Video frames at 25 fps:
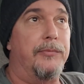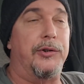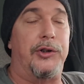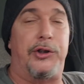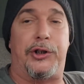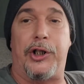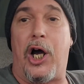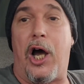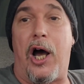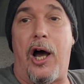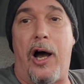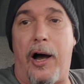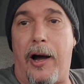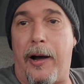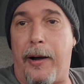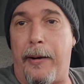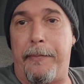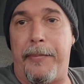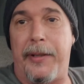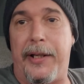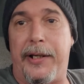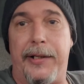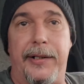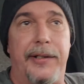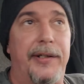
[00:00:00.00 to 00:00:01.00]

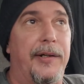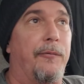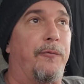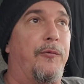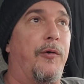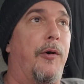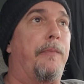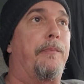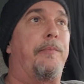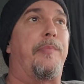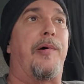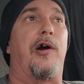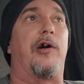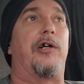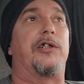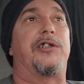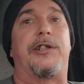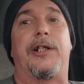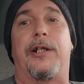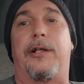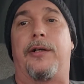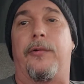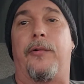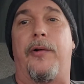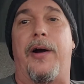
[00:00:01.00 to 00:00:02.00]
job and a different
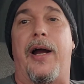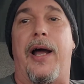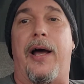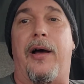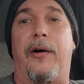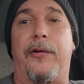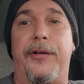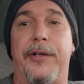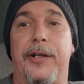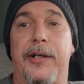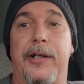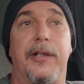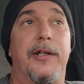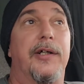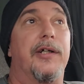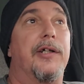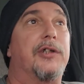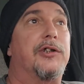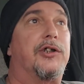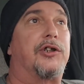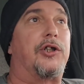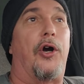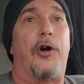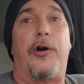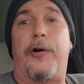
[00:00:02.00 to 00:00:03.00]
person
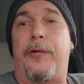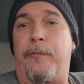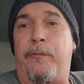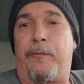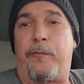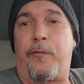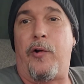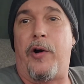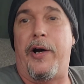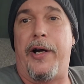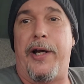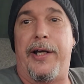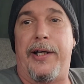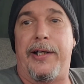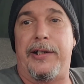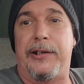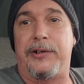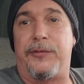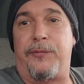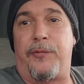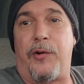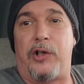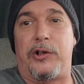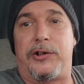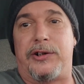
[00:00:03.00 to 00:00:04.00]
around certain
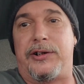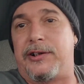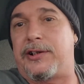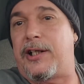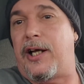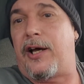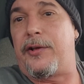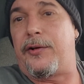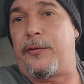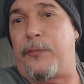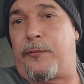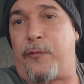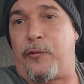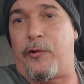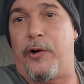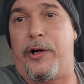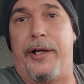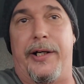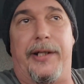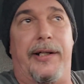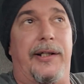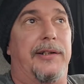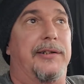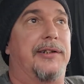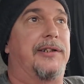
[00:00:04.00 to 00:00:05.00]
friends versus other
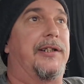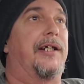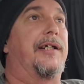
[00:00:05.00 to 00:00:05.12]
friends.